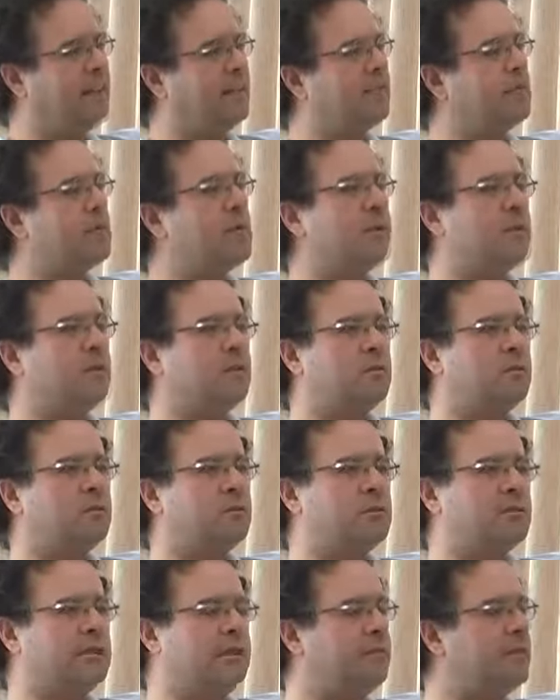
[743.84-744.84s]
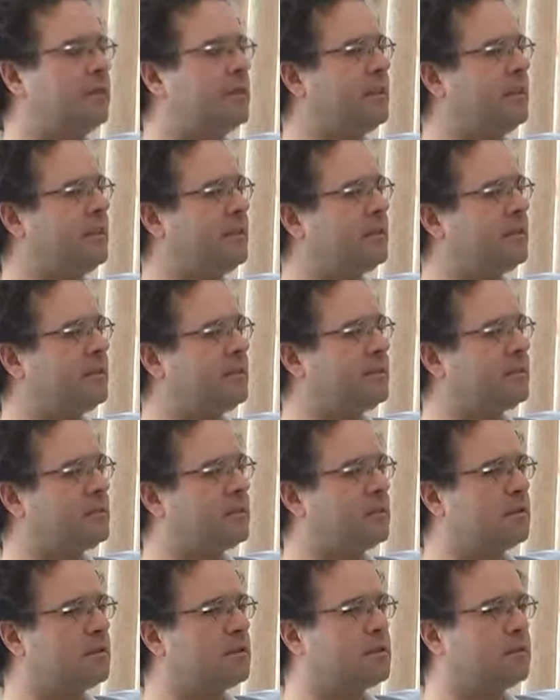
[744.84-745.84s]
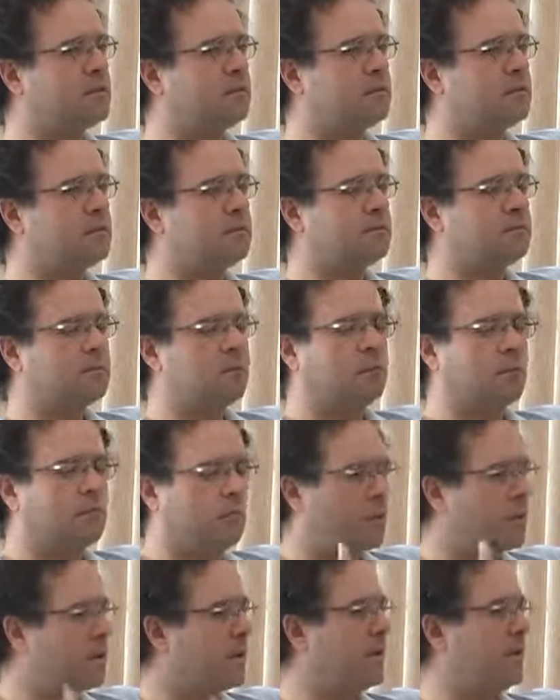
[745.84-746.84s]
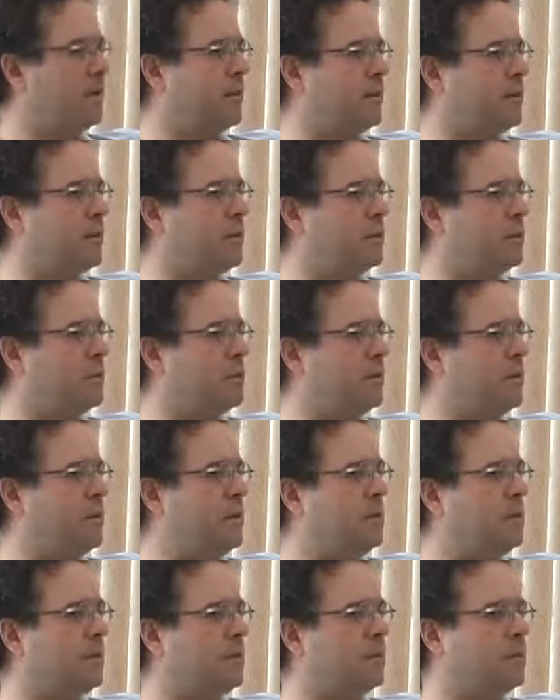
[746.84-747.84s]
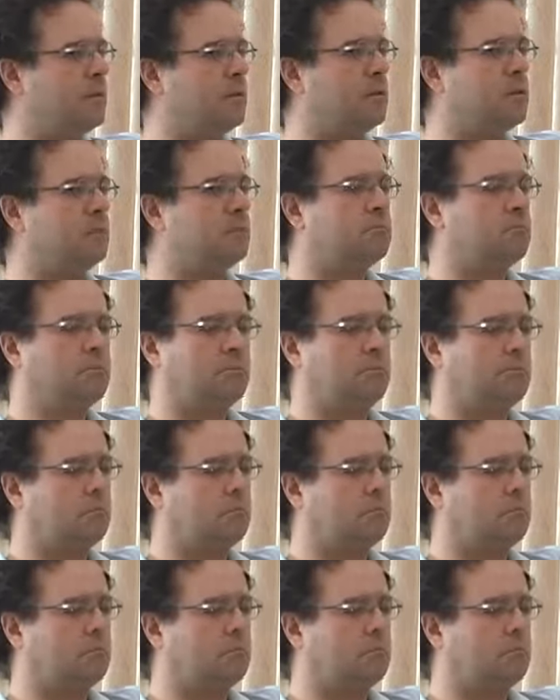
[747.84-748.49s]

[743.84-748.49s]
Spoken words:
And everybody who is living here is also working here, or do people go